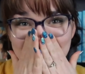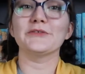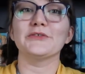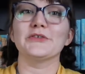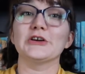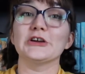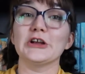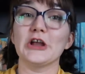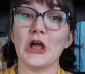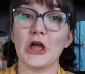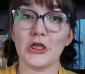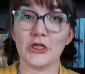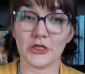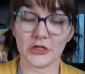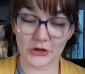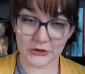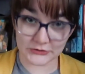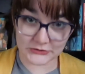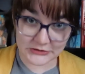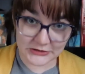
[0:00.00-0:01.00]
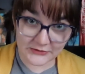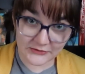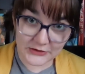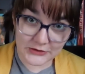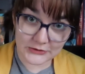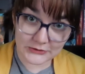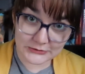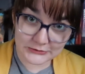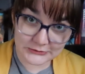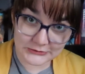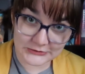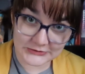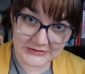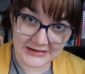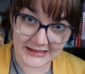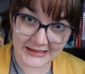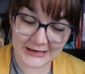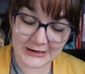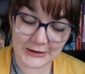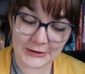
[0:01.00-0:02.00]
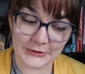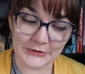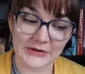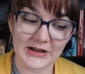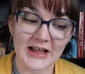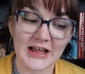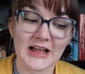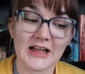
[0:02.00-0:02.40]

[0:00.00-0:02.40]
For those of you who do not know,